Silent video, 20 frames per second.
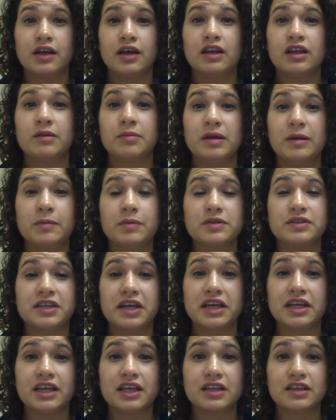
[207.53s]
the people
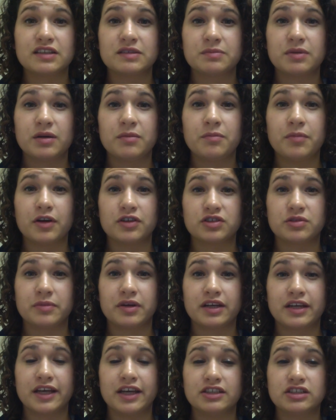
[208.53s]
taking this blood pressure
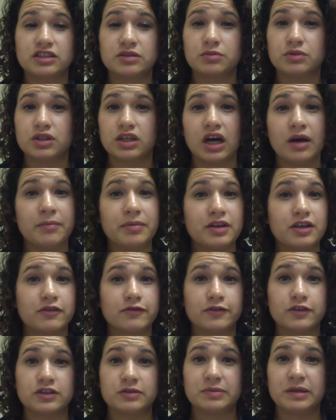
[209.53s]
medication would not be the
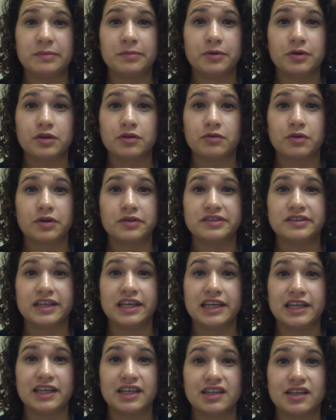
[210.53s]
first people in the world to
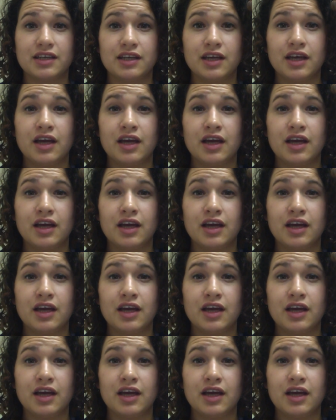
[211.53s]
take it,